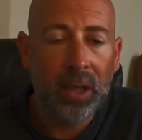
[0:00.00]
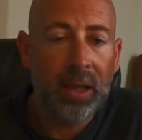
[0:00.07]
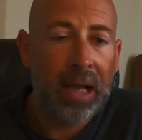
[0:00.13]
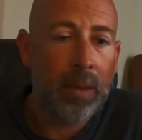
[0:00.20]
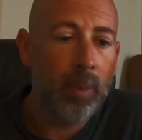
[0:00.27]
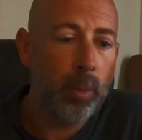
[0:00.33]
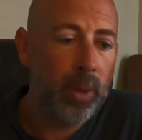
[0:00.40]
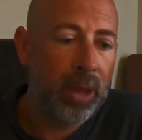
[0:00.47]

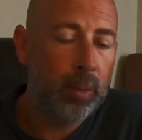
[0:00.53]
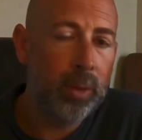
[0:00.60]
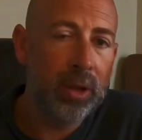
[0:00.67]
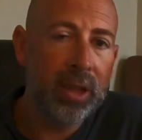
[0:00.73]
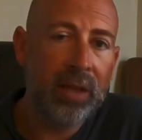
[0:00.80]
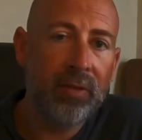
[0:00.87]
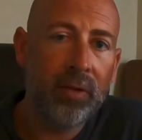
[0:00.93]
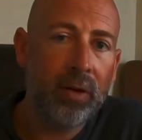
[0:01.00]
I'm a big
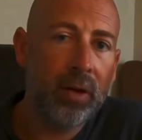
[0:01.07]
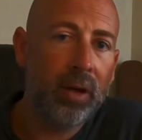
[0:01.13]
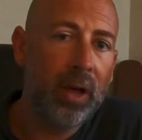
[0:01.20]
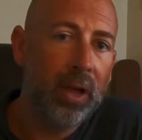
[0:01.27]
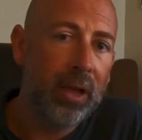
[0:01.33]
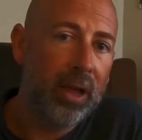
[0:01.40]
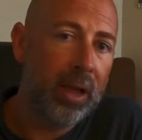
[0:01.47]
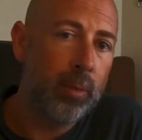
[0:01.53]
believer
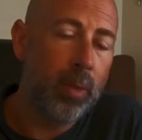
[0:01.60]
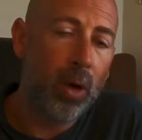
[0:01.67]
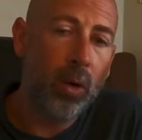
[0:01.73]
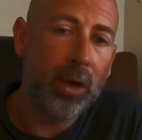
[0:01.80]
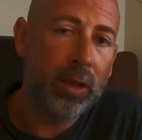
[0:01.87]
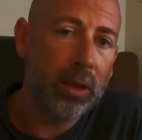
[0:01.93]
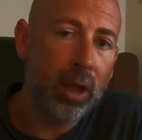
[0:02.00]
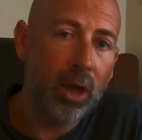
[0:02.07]
in
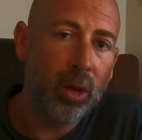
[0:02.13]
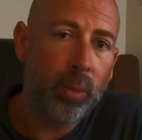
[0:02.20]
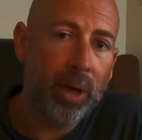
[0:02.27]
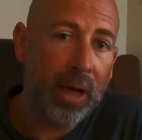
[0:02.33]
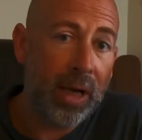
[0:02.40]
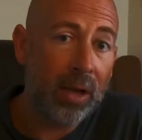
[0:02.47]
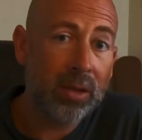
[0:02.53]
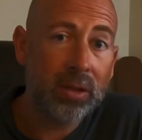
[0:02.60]
mowing low, but
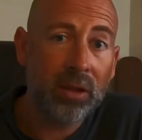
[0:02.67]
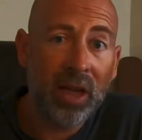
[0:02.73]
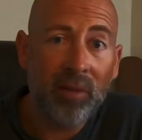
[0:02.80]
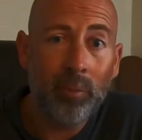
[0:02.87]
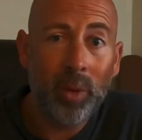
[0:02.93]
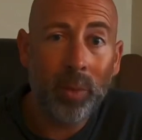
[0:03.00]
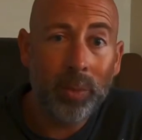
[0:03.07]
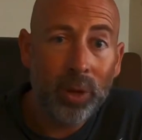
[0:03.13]
I also
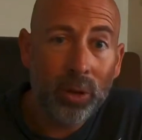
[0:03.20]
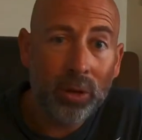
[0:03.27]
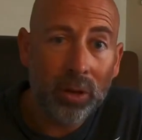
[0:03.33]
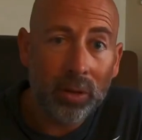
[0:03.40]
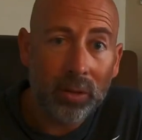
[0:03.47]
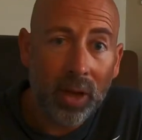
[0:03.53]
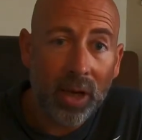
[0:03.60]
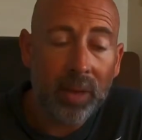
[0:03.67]
have Bermuda,
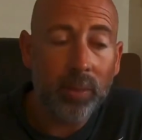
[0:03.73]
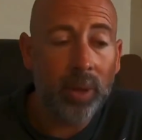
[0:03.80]
right?